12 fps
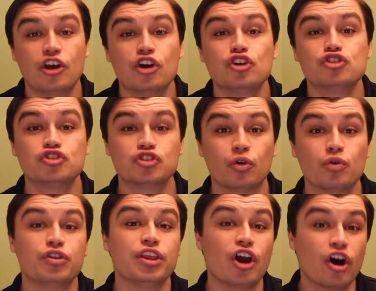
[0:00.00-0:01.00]
So
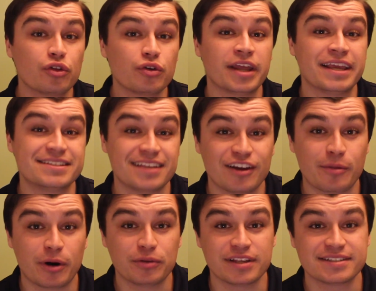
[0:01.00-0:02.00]
the other nice thing
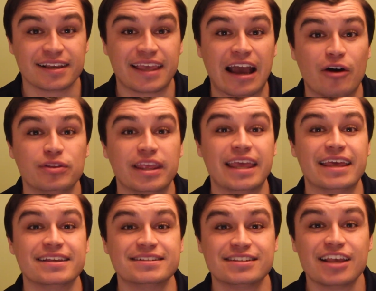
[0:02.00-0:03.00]
about this account
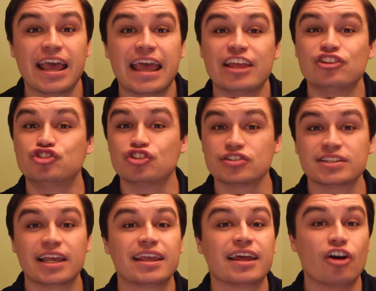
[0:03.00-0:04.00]
is, just
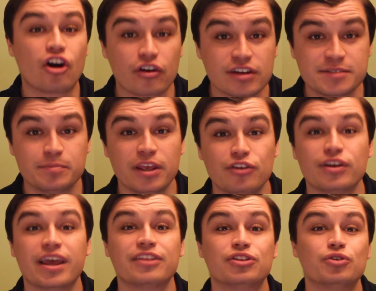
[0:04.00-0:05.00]
like an RRSP, you
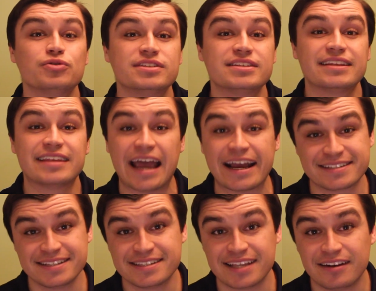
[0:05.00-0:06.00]
get those tax
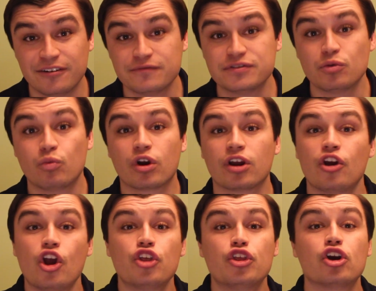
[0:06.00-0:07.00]
incentives where
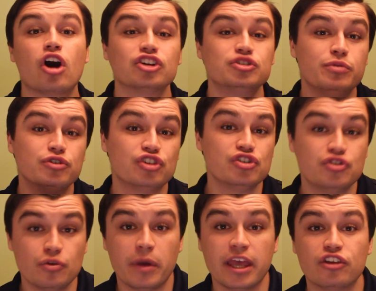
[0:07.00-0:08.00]
the contributions
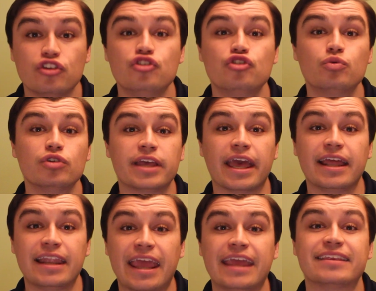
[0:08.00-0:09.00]
you make, you will
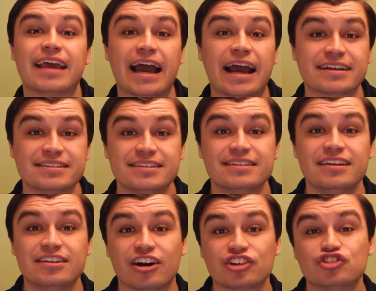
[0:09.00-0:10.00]
get a tax
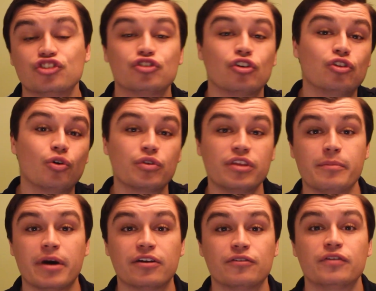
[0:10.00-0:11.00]
deduction to lower the
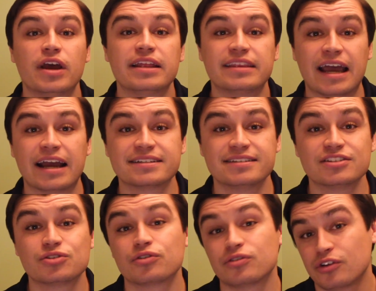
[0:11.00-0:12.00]
amount of taxes
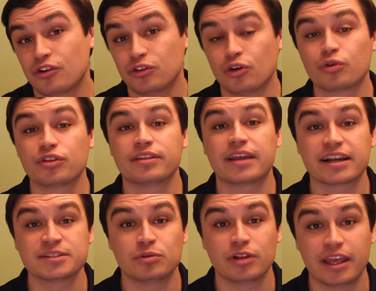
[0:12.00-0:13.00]
or lower the
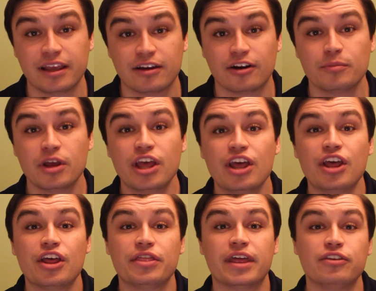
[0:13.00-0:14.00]
taxable income
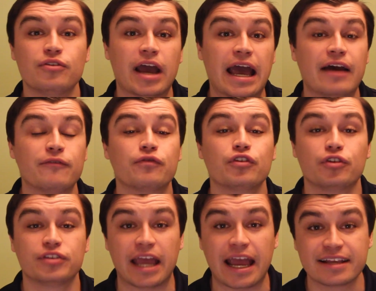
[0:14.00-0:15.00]
that you have for your
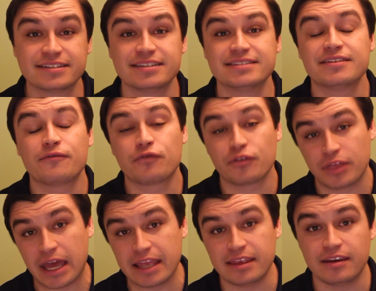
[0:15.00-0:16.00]
taxes for
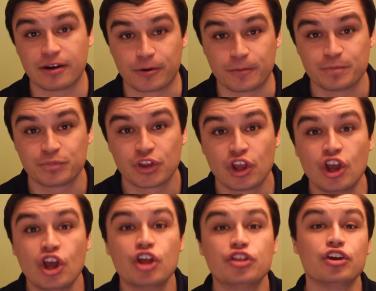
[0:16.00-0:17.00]
that year.
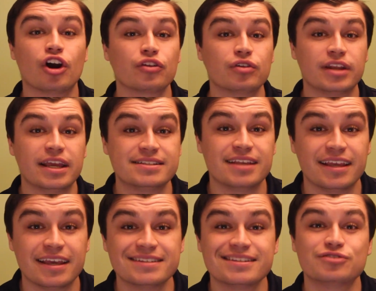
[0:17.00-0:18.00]
The other nice thing
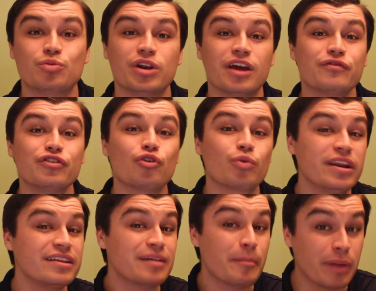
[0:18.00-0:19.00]
is whenever you're
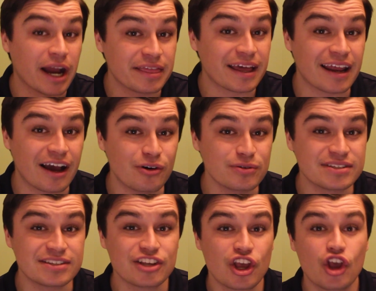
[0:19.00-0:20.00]
ready to buy that
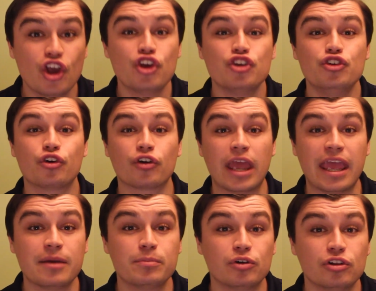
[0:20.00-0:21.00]
house, you're
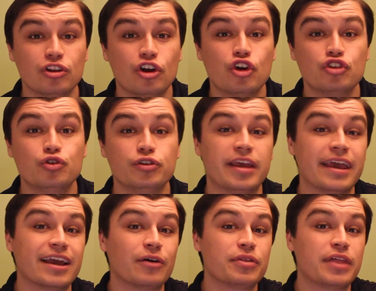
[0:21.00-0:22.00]
able to take
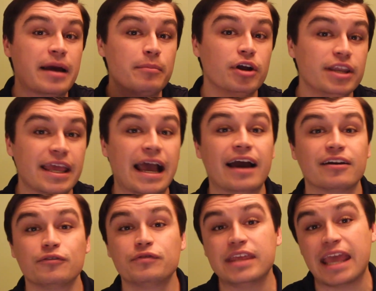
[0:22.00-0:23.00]
out that money out
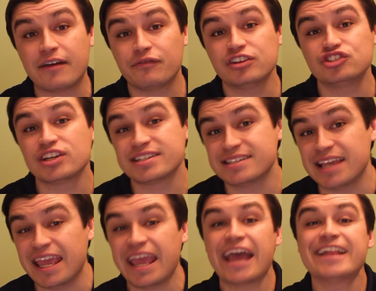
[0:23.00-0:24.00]
of the
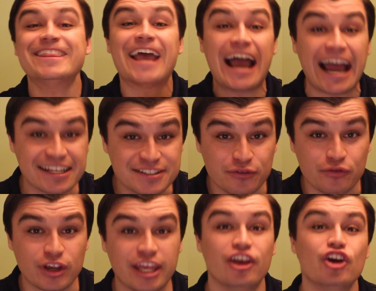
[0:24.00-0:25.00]
FHSA
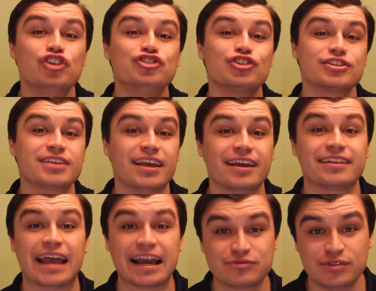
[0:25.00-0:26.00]
tax-free, just like a
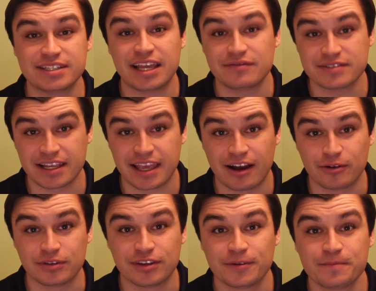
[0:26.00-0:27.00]
tax-free savings
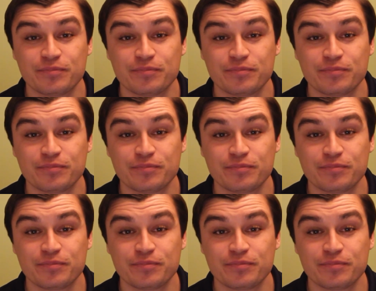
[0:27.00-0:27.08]
account.